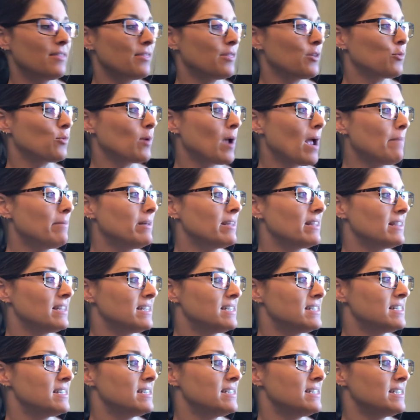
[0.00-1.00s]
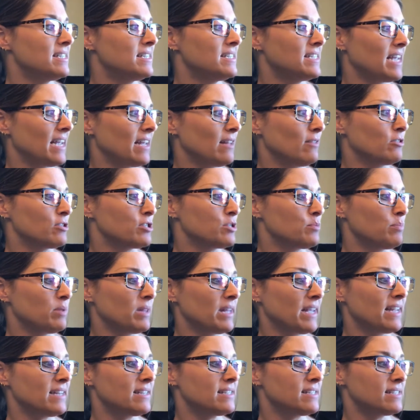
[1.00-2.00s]
The rabbit listened to Taylor's
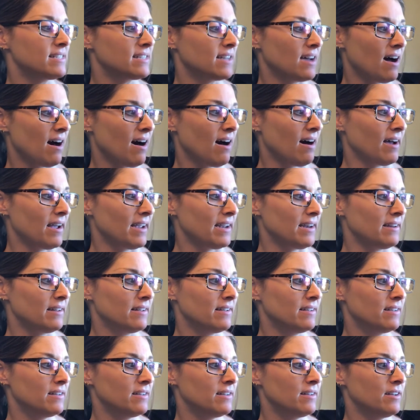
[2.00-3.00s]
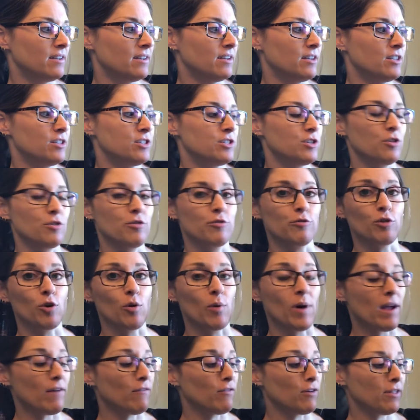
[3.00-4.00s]
plans to hide, to
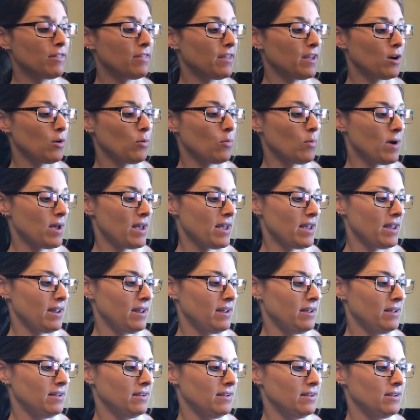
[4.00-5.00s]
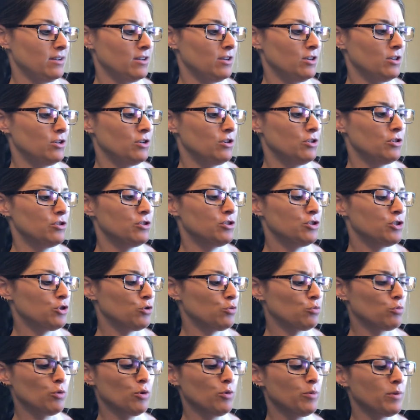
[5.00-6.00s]
throw everything away,
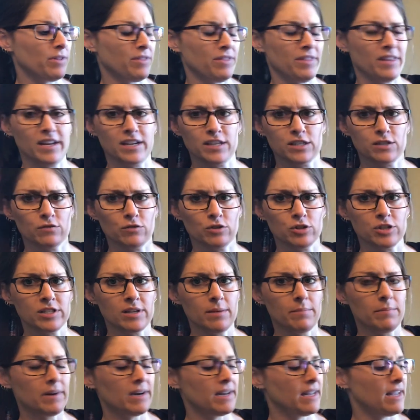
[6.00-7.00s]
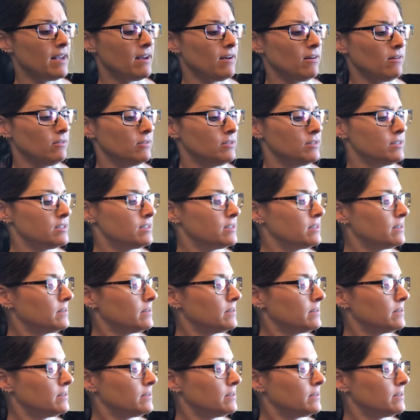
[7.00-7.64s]
to ruin things for somebody else.